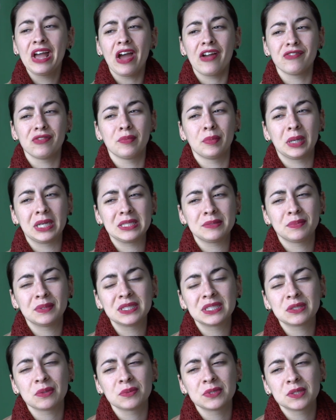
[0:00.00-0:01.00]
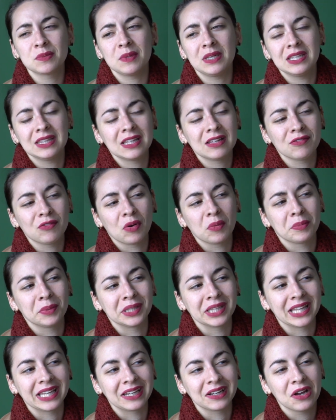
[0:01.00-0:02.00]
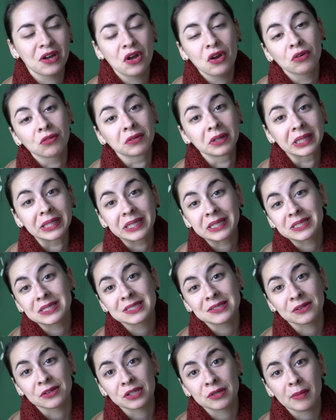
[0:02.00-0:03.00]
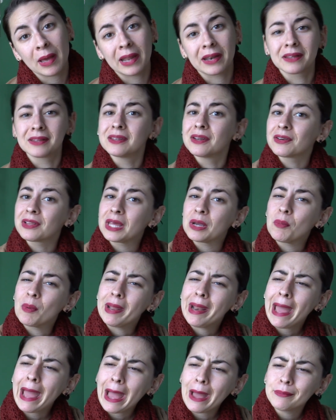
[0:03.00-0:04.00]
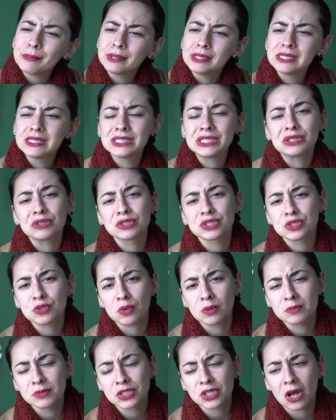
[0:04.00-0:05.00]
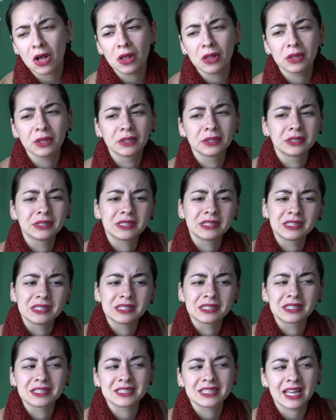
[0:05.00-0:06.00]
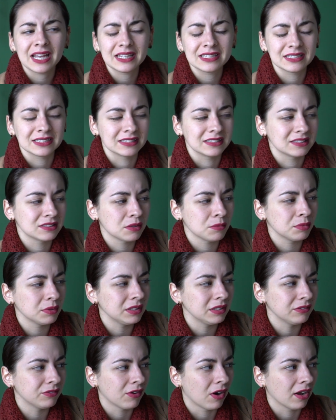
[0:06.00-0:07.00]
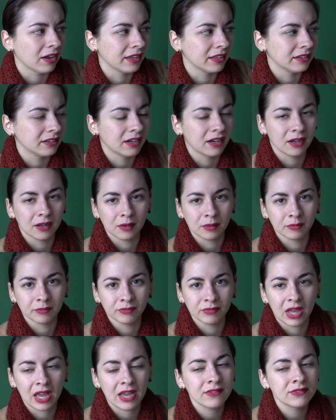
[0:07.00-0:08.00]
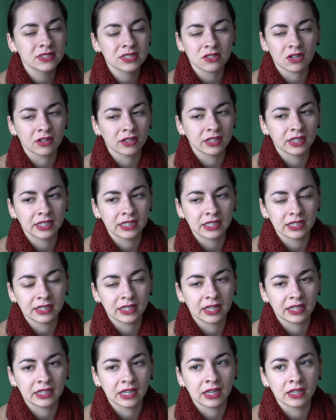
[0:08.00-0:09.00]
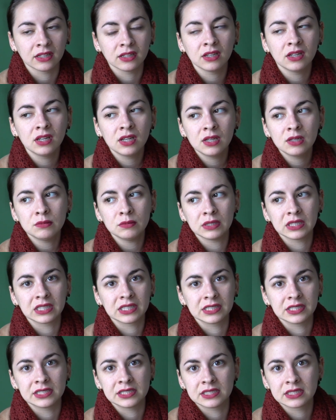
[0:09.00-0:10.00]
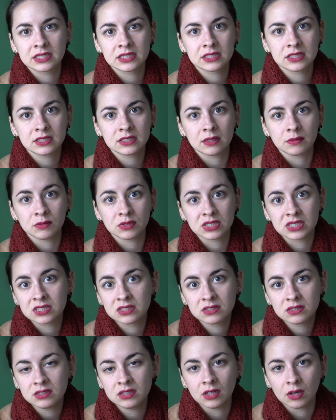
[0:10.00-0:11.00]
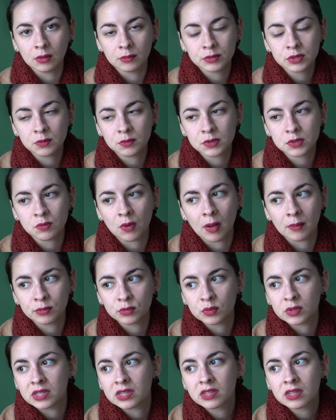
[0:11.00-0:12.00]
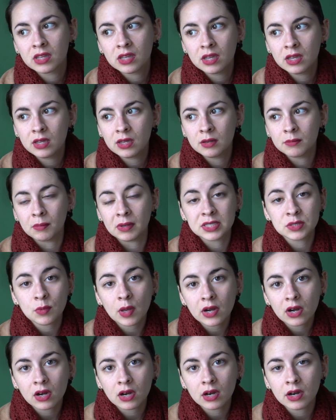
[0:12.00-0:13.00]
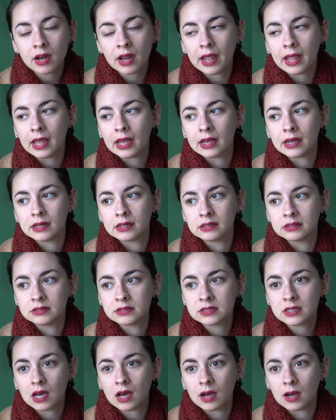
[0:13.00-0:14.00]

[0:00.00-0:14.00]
Everybody's been so sweet and they've all been like really concerned about it, and they're like, what happened to your storm shawl? Because I had to completely frog it. I haven't started it again yet because I'm just, you know, I'm super swamped with my sweater and